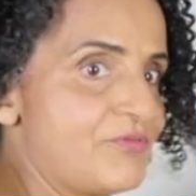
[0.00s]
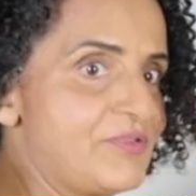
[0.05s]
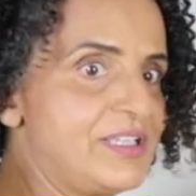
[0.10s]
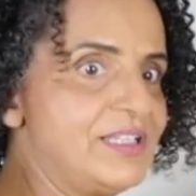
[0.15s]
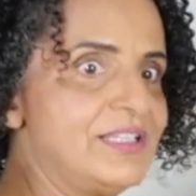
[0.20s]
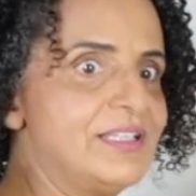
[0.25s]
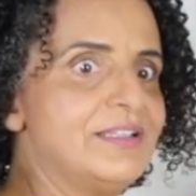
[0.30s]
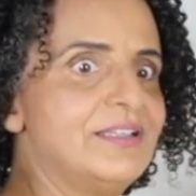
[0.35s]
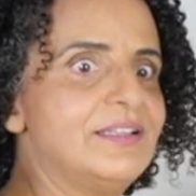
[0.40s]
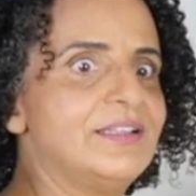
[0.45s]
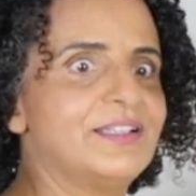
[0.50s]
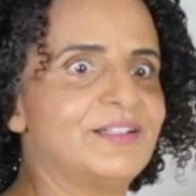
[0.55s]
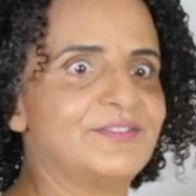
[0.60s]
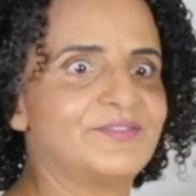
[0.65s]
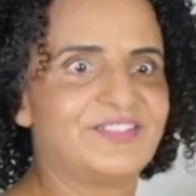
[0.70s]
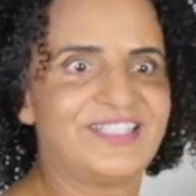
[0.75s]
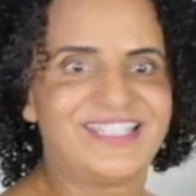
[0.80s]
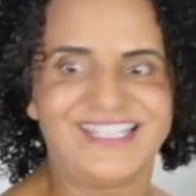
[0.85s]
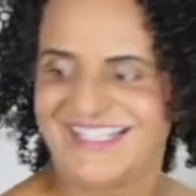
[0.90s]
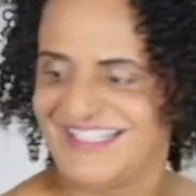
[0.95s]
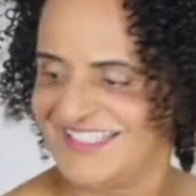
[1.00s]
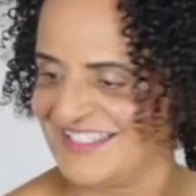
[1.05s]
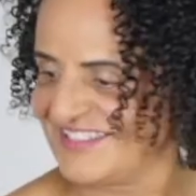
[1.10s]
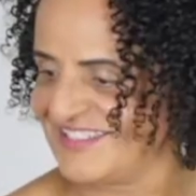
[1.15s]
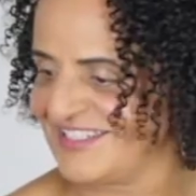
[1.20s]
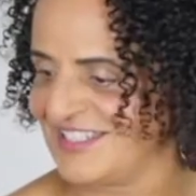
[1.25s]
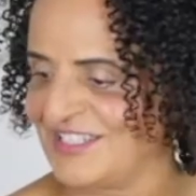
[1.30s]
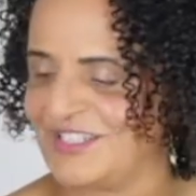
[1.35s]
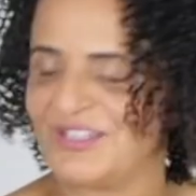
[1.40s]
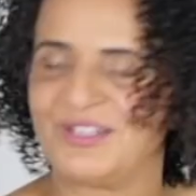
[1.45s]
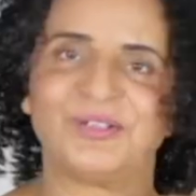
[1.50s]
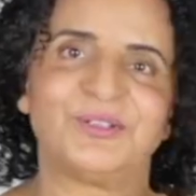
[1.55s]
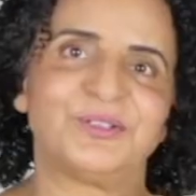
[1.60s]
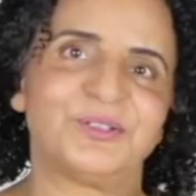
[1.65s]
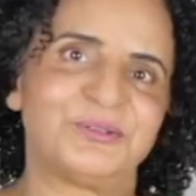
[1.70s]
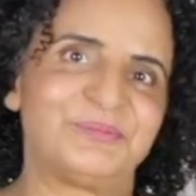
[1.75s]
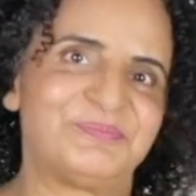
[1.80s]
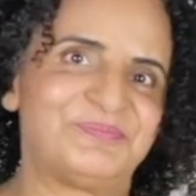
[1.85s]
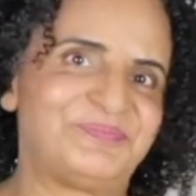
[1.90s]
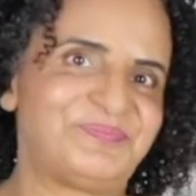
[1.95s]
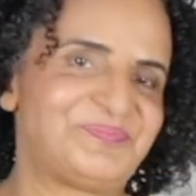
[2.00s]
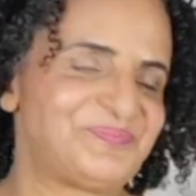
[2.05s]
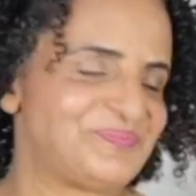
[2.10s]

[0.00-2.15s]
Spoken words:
really lovely and secure.